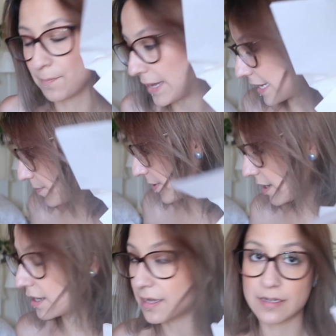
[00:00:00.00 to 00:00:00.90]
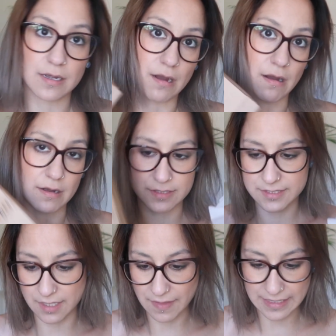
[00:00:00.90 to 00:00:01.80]
paper and card.
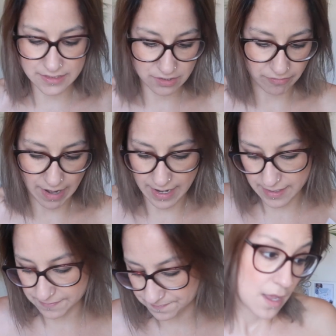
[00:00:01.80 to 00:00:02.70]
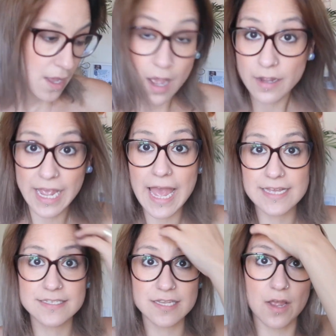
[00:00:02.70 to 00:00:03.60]
So that's great.
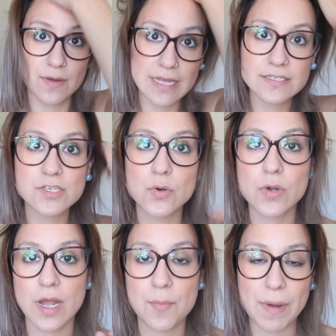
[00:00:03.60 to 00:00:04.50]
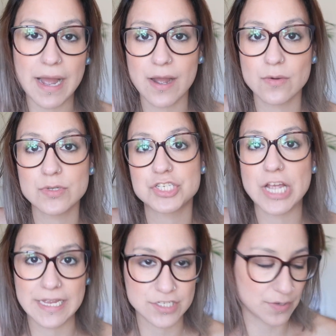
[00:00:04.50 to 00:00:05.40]
Okay, so let's talk about
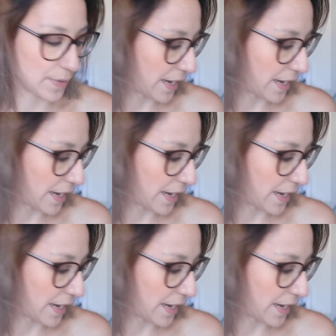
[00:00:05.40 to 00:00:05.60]
changing